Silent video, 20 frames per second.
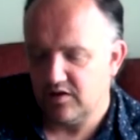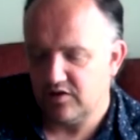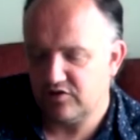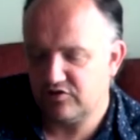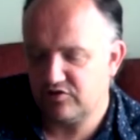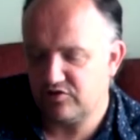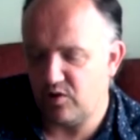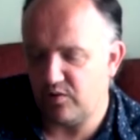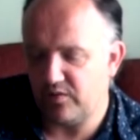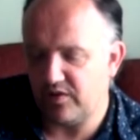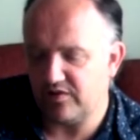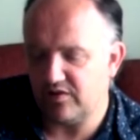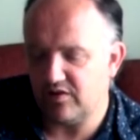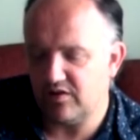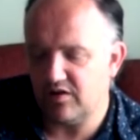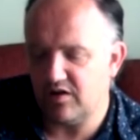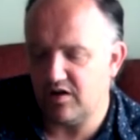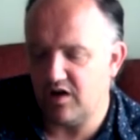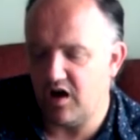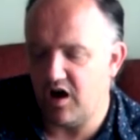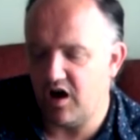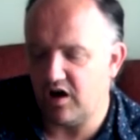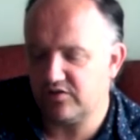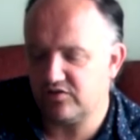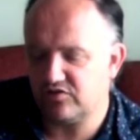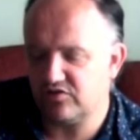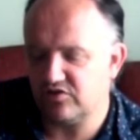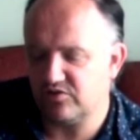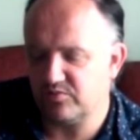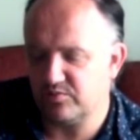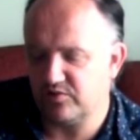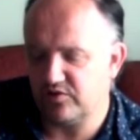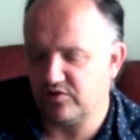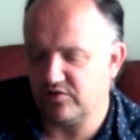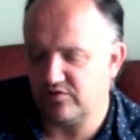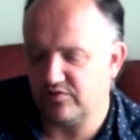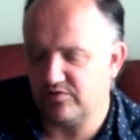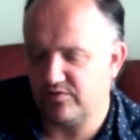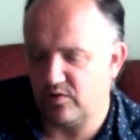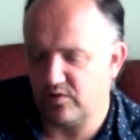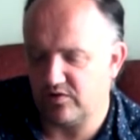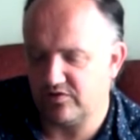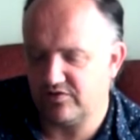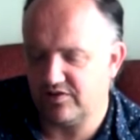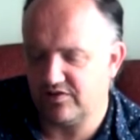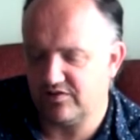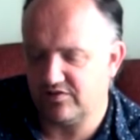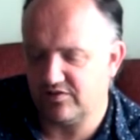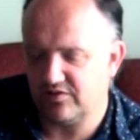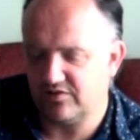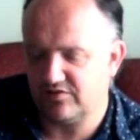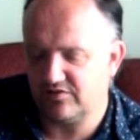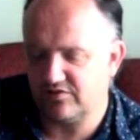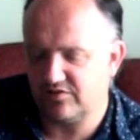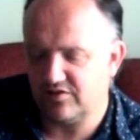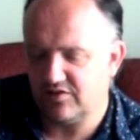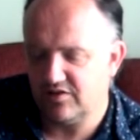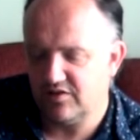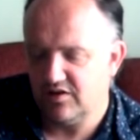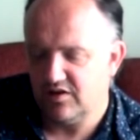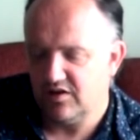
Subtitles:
show that oxygen is produced in photosynthesis,